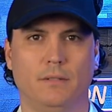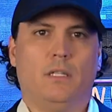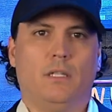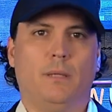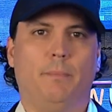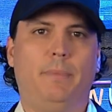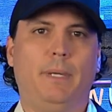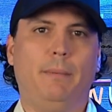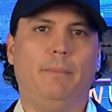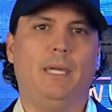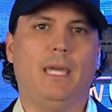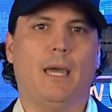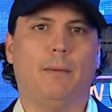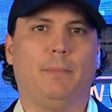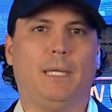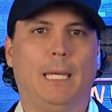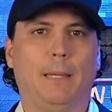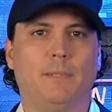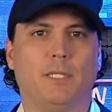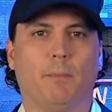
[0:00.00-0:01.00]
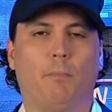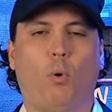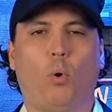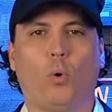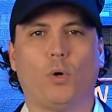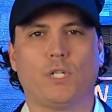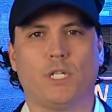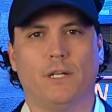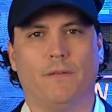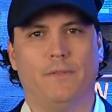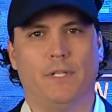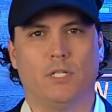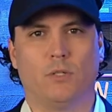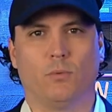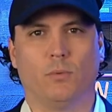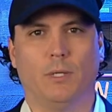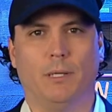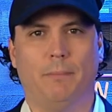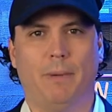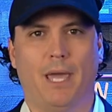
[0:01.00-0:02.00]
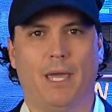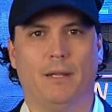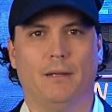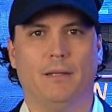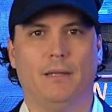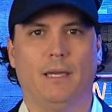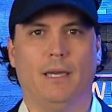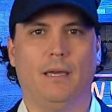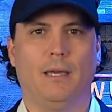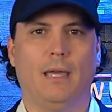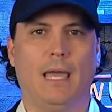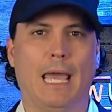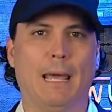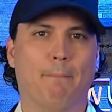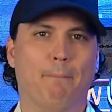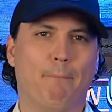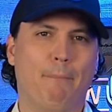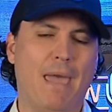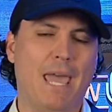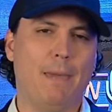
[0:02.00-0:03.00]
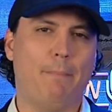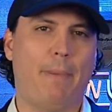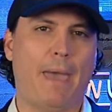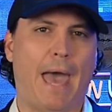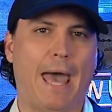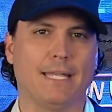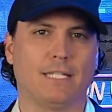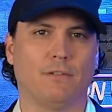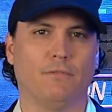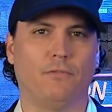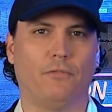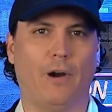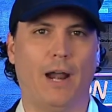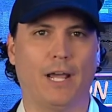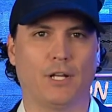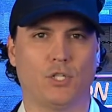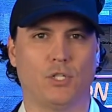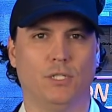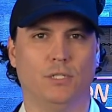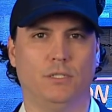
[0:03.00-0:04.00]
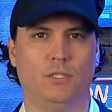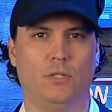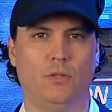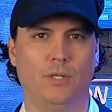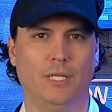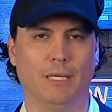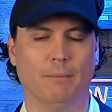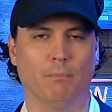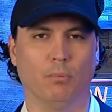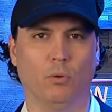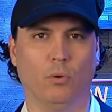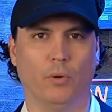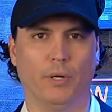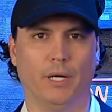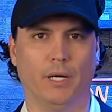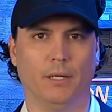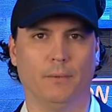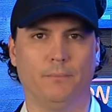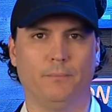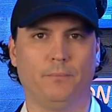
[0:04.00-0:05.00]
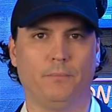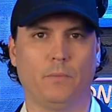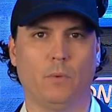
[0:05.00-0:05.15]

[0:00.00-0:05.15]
The PBM keeps a portion of this rebate and may pass a fraction to the employer.